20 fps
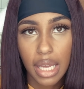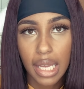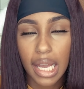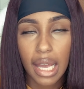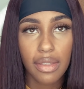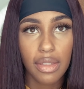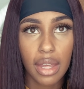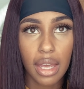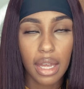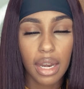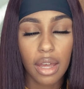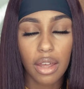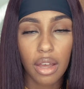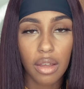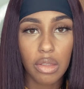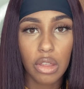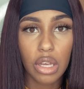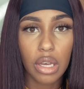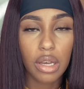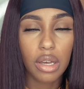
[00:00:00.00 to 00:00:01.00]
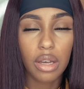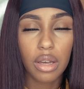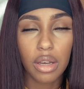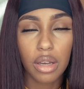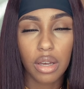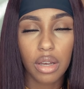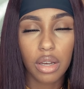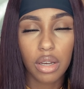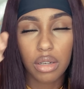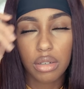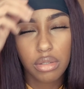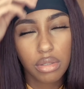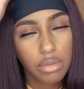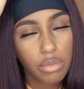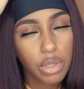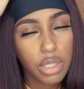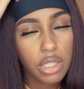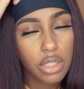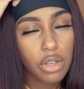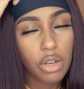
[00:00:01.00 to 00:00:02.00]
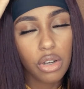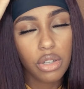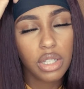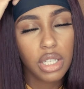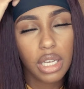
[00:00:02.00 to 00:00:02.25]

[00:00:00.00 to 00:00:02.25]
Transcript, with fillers: And then uh, the, what is it called?